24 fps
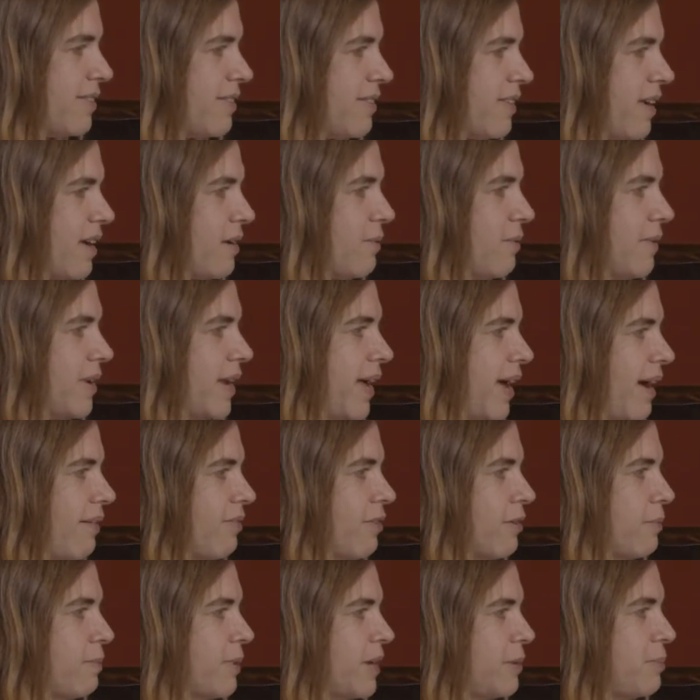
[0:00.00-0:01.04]
it's like
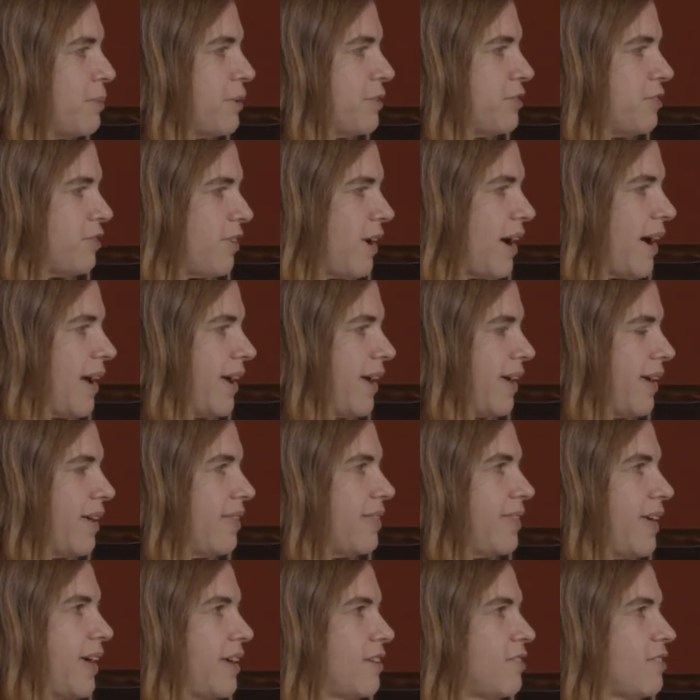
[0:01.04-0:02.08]
whenever people try
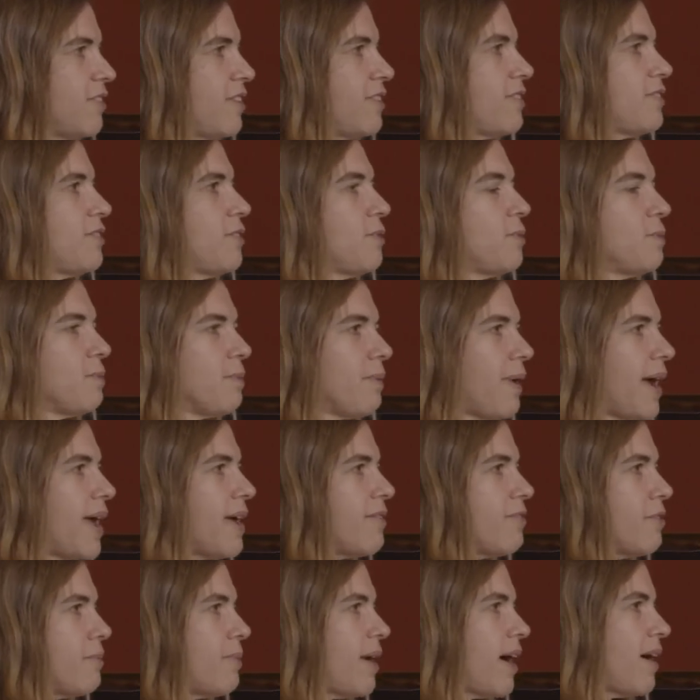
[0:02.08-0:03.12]
it, they just
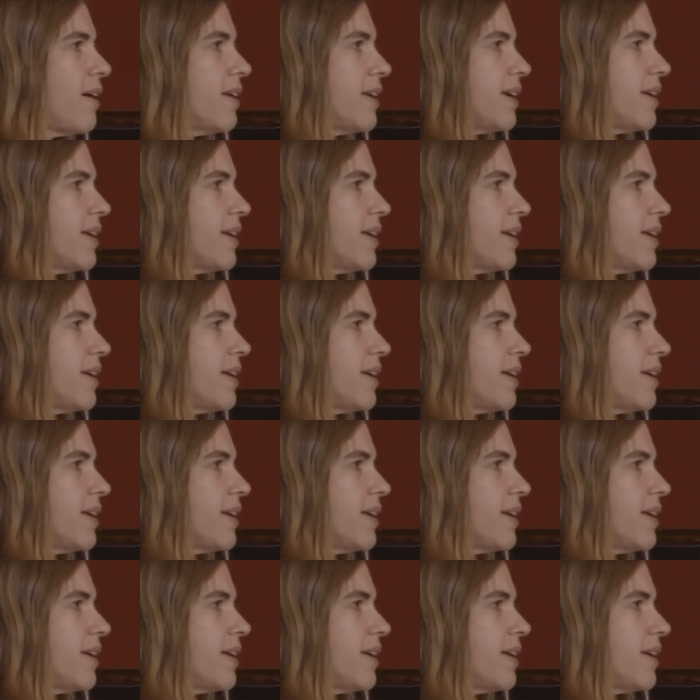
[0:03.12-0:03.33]
rave about